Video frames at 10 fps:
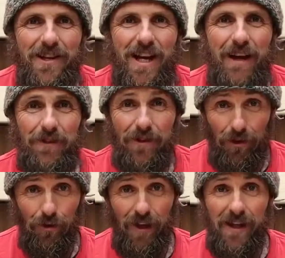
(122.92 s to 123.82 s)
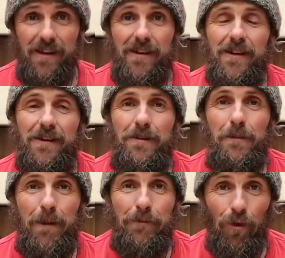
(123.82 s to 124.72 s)
I shout story,
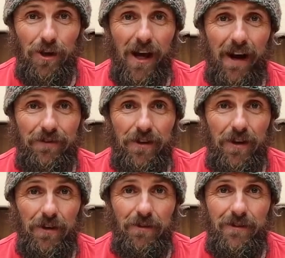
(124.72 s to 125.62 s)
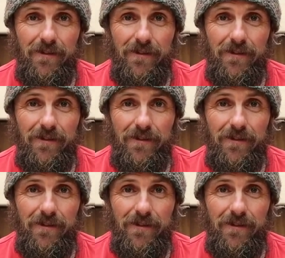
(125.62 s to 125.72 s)
remember what you have to do?